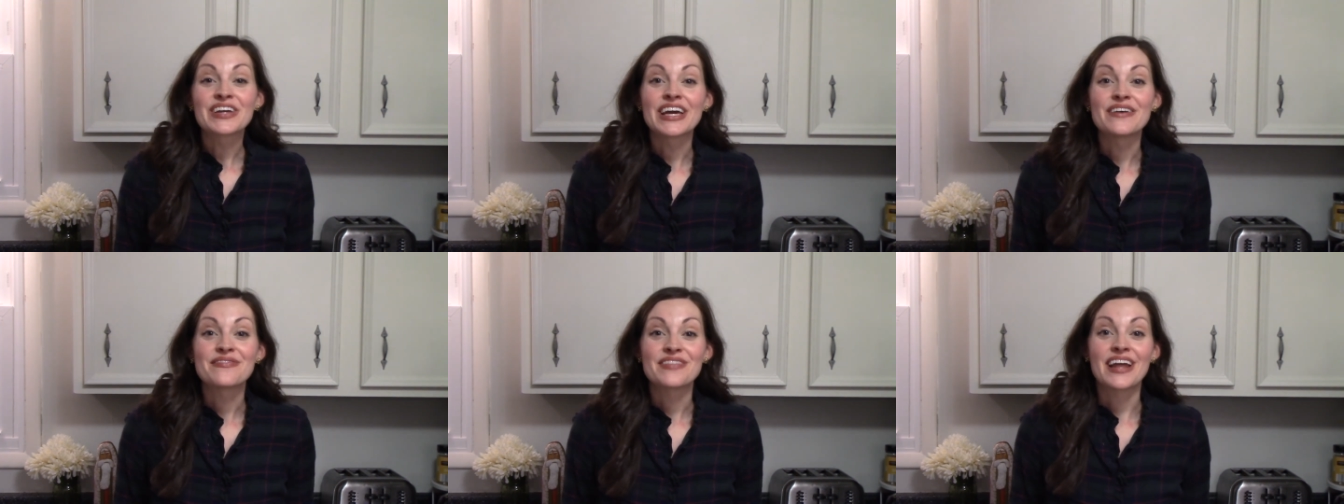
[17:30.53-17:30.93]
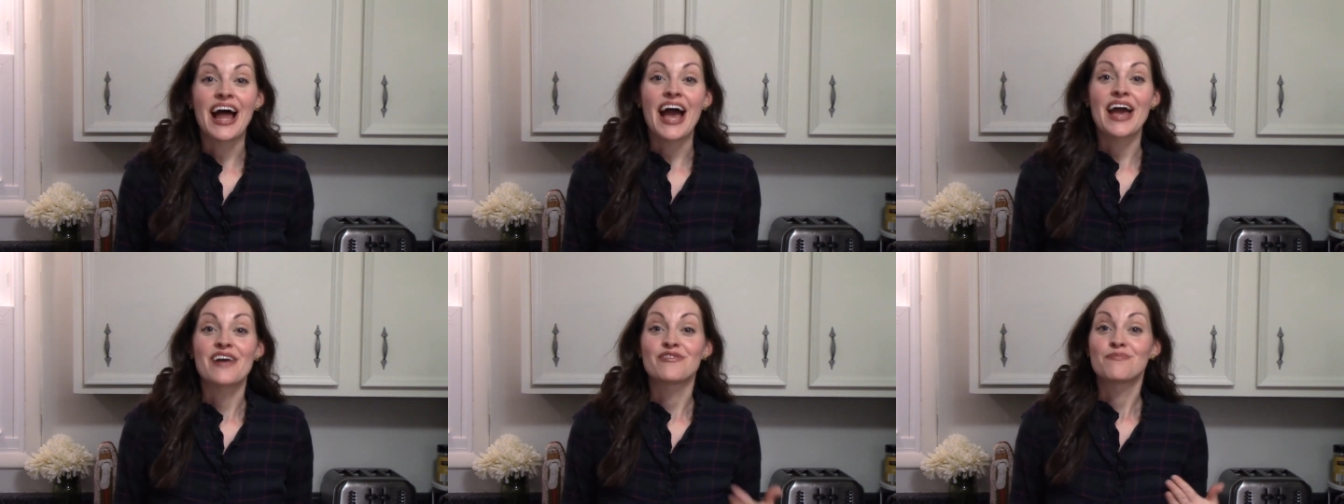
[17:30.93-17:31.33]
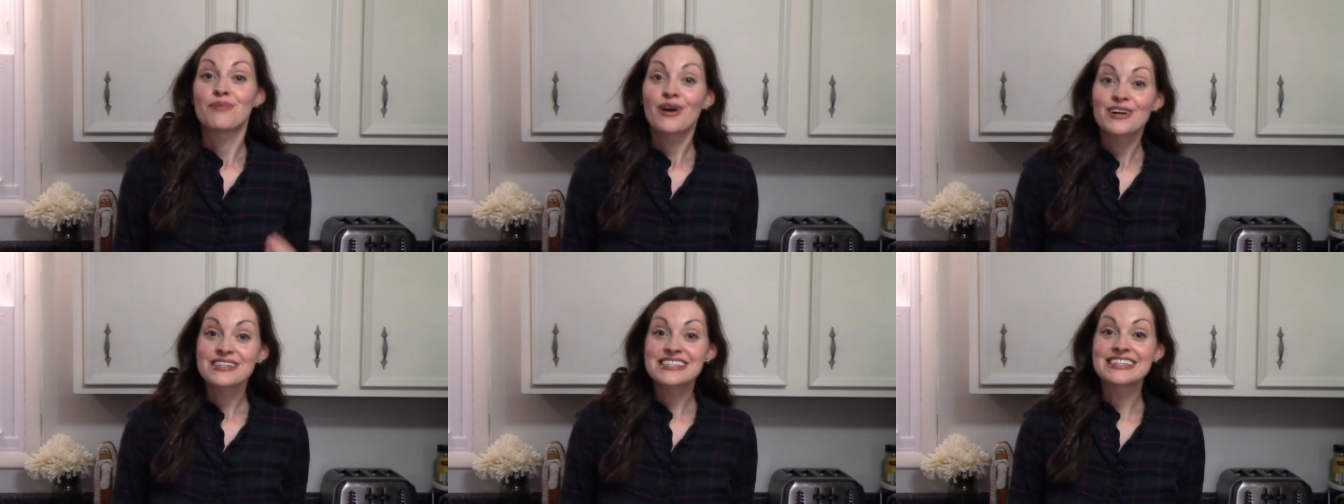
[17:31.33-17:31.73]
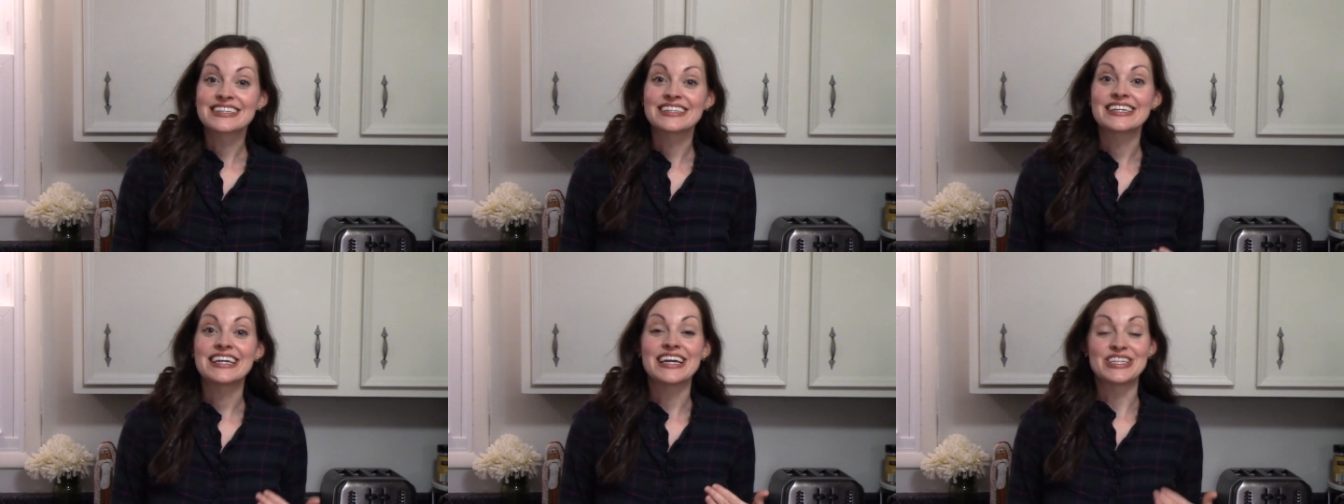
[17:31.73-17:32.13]
gift that I have
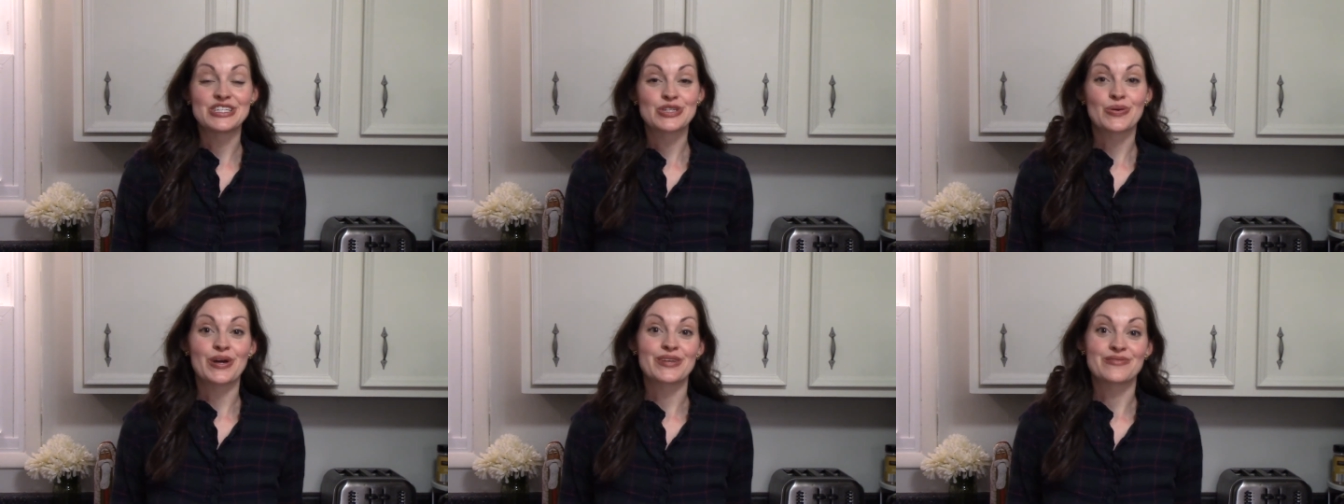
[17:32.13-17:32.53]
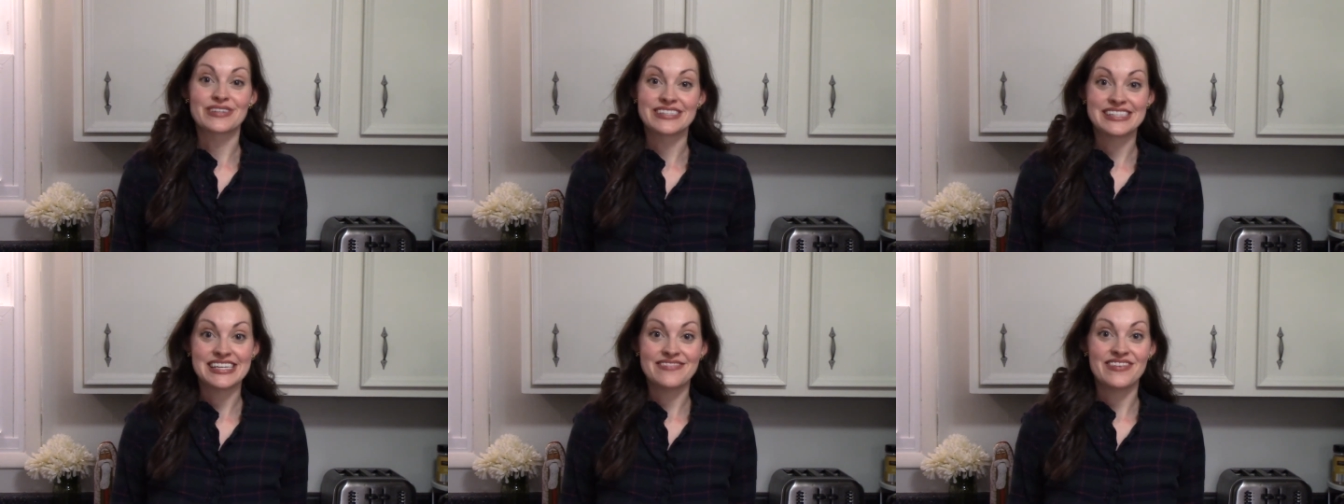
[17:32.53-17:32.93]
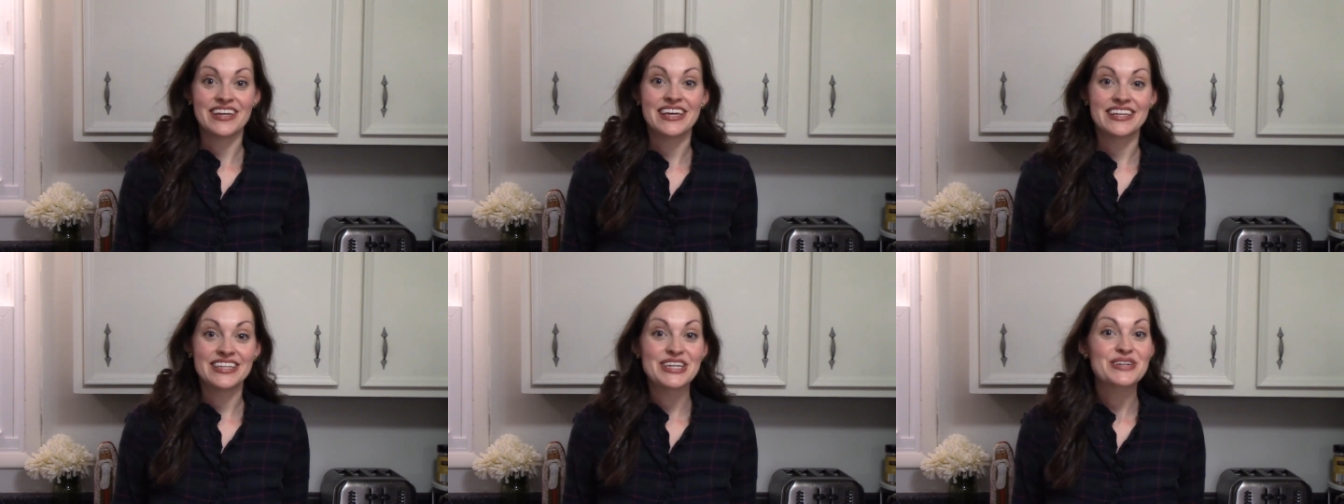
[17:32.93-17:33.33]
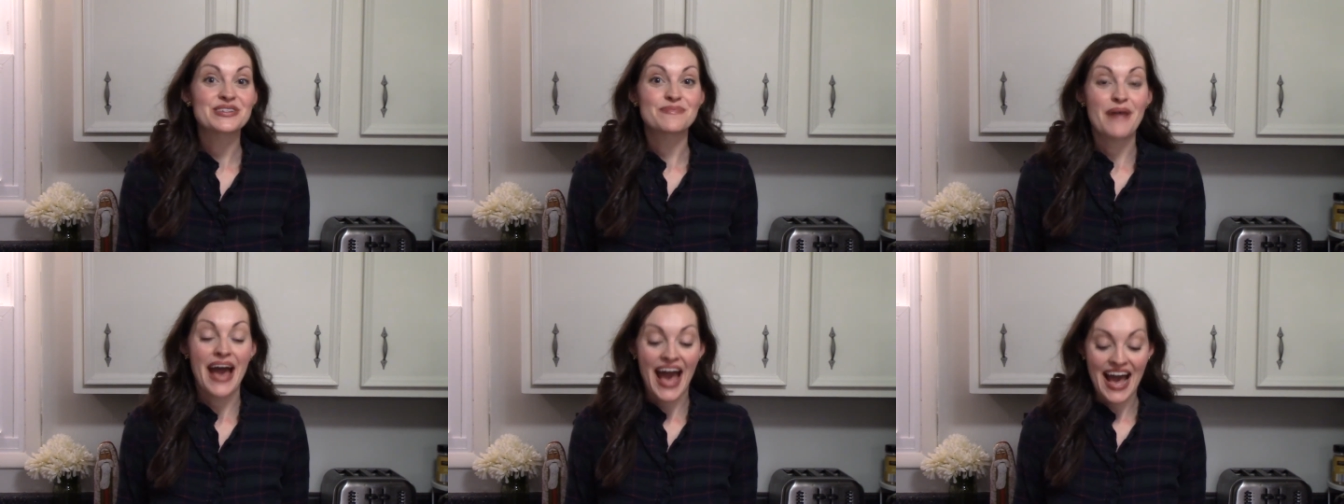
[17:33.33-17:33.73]
personally enjoyed receiving in years
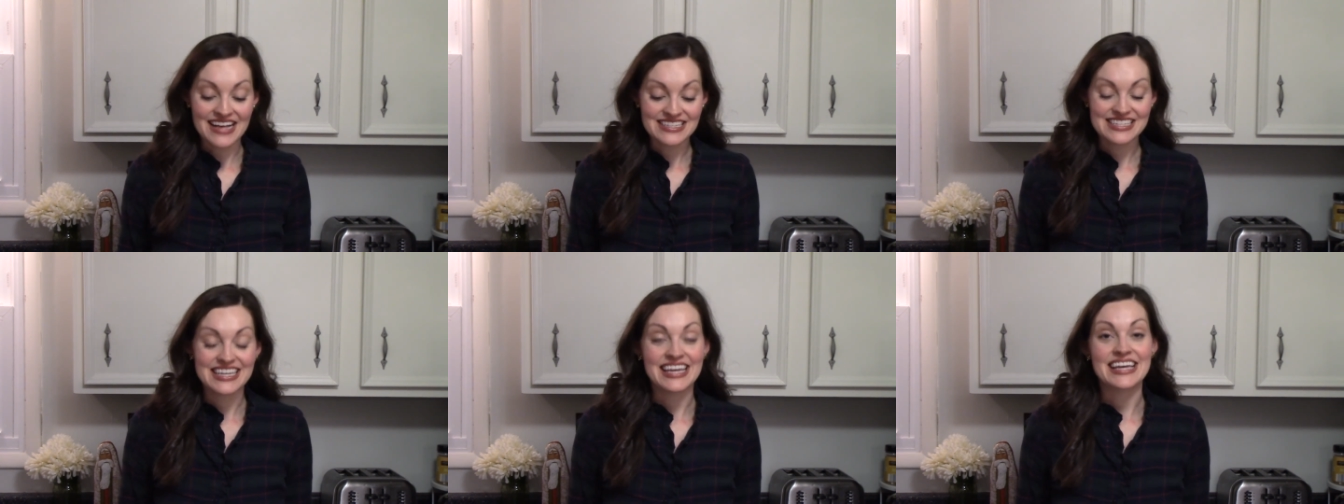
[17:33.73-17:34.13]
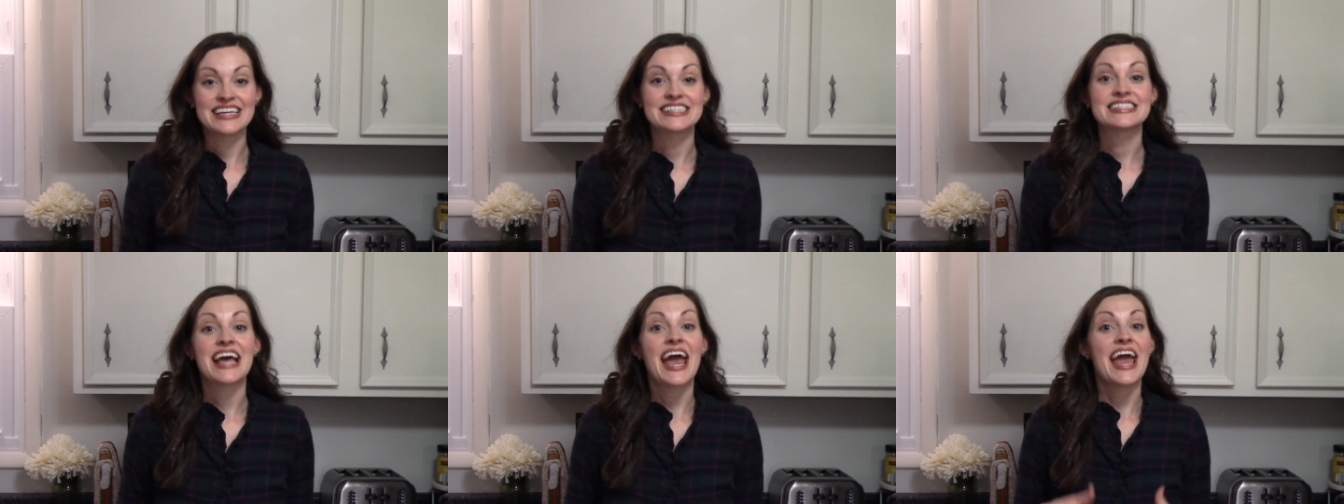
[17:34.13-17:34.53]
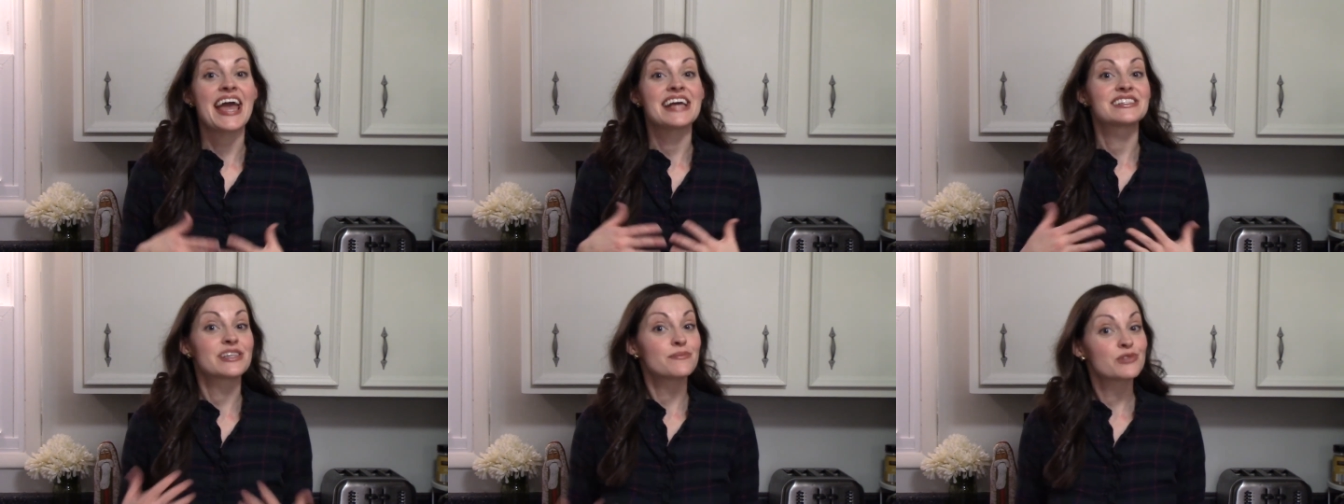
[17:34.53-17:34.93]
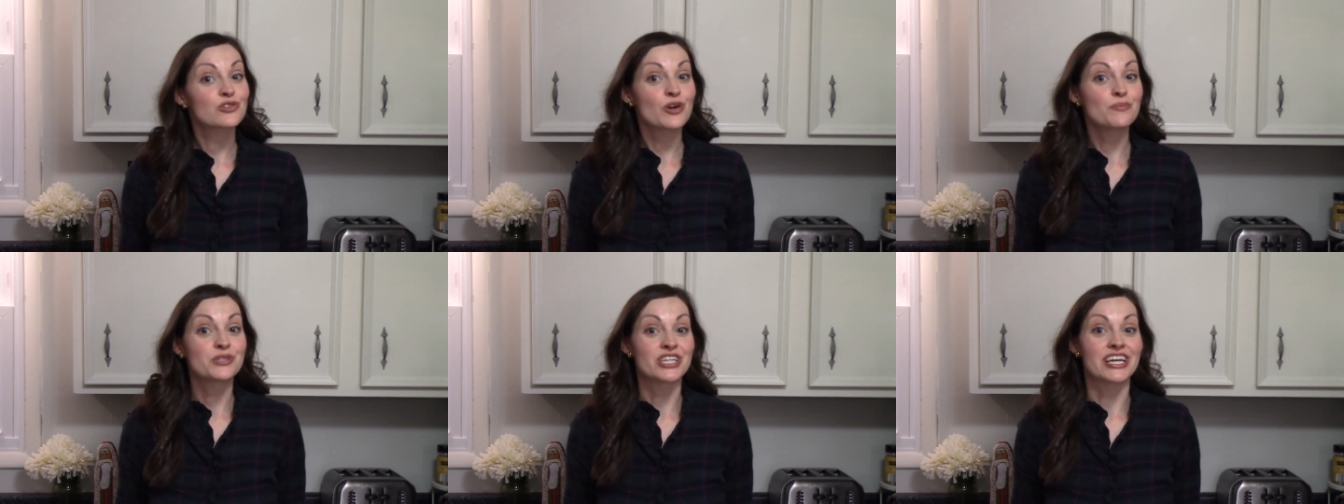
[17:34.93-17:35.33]
past is a
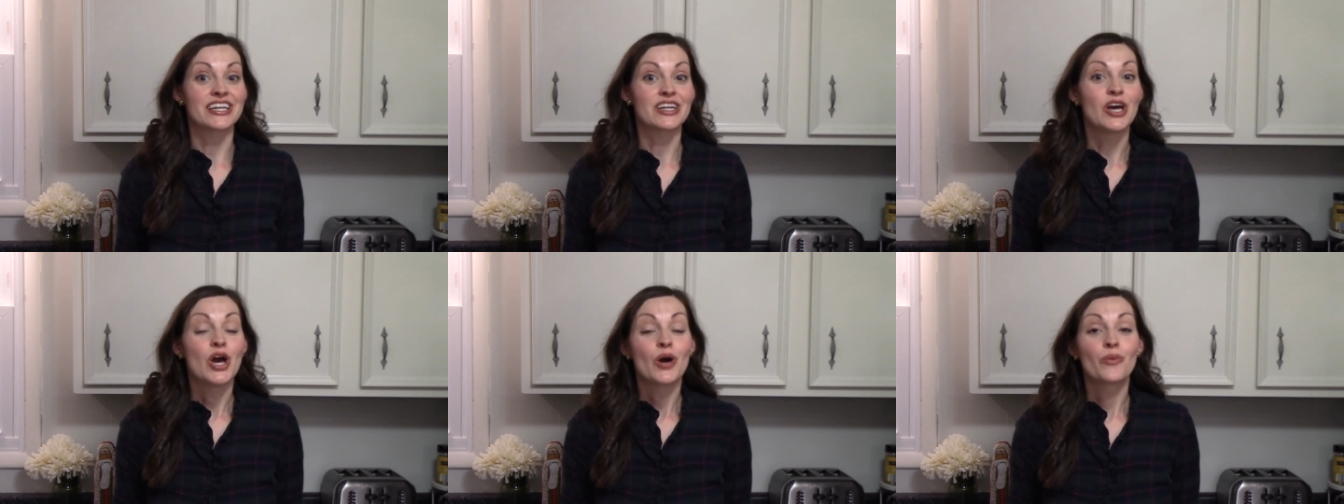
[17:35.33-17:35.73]
subscription,